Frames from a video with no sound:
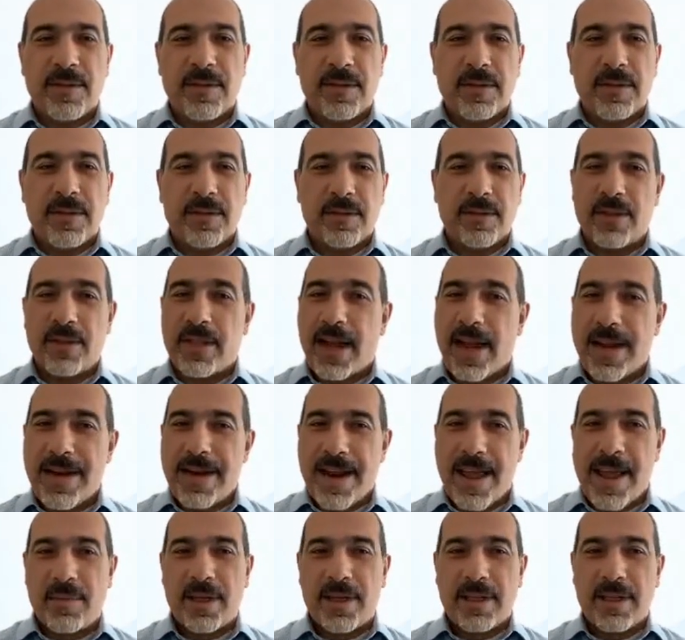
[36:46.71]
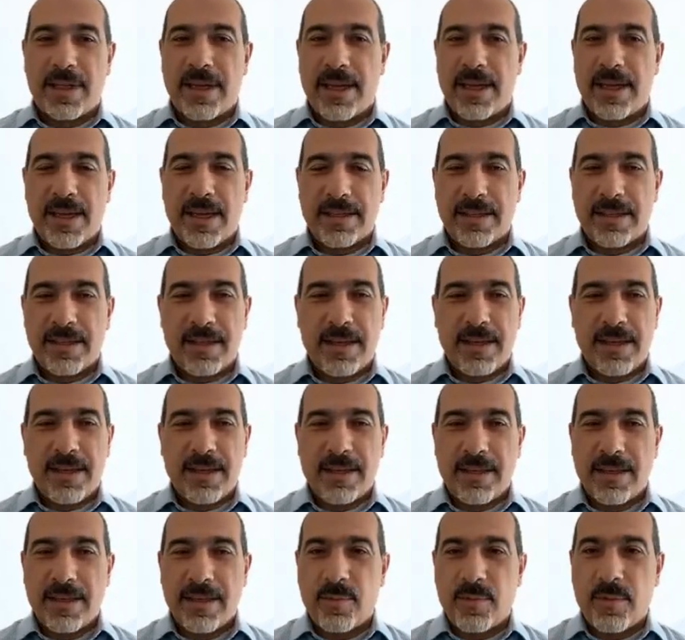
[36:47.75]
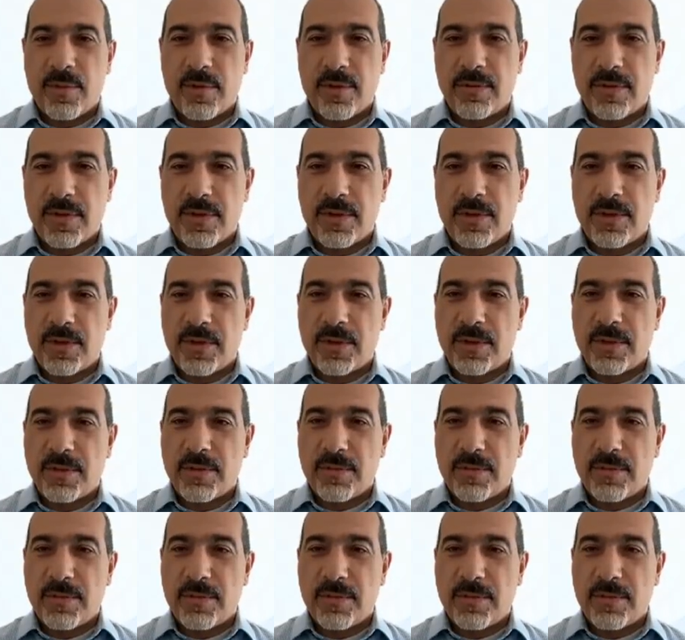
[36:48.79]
So dynamically escalate their privileges.